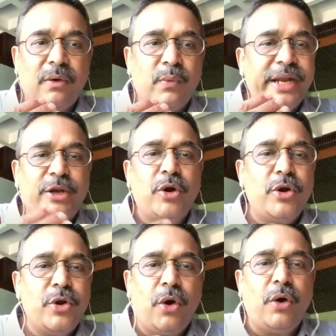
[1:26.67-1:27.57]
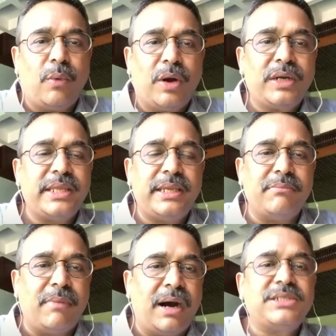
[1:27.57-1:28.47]
we don't know what
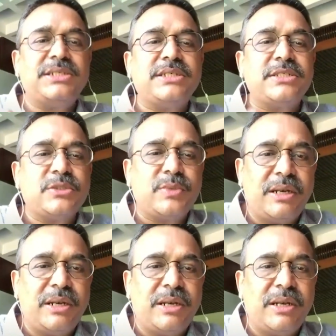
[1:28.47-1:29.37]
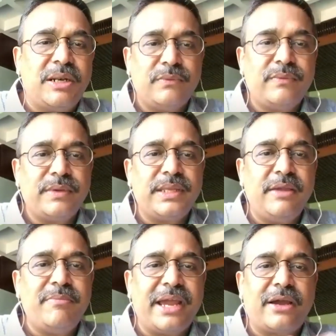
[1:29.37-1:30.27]
the margins will be.
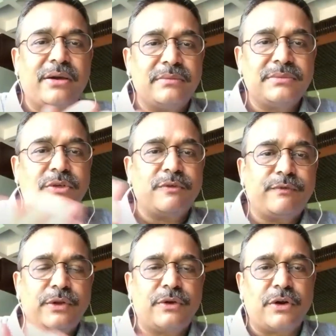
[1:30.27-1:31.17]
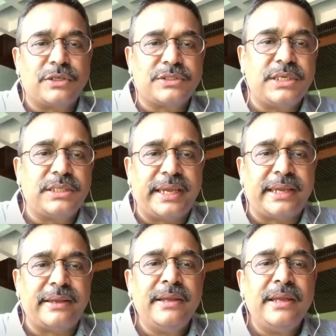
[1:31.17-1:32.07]
He may sort of, you know, cross the
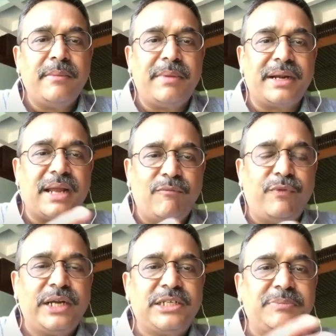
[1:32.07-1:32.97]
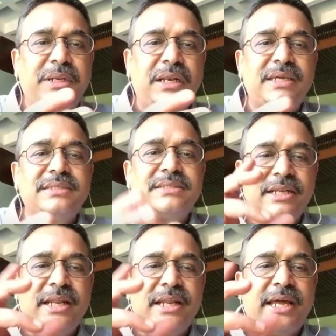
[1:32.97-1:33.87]
thing. But comfortable is,
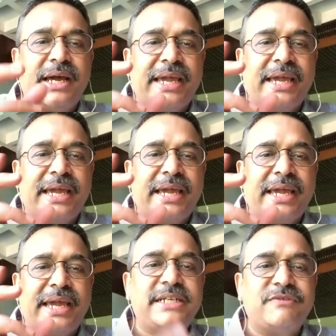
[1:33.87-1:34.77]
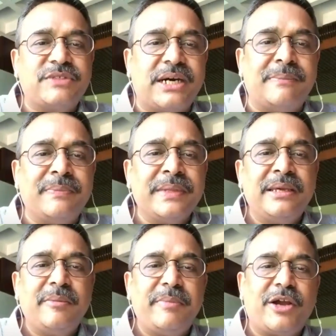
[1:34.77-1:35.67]
you know, again, a very relative term.
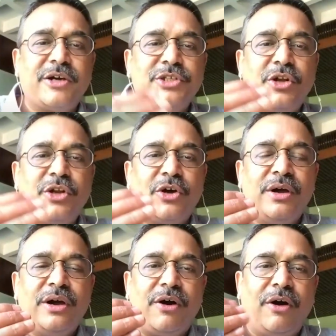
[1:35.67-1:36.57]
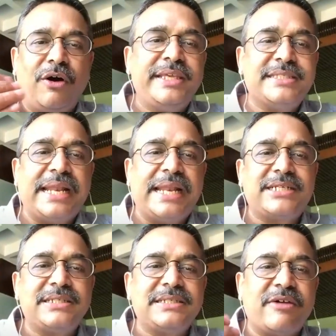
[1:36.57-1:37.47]
Because, you know, all these
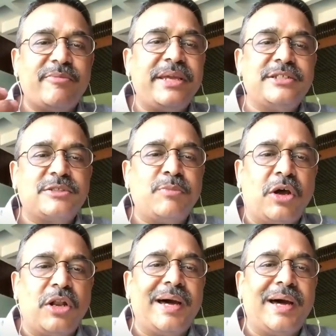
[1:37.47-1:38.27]
elections have been small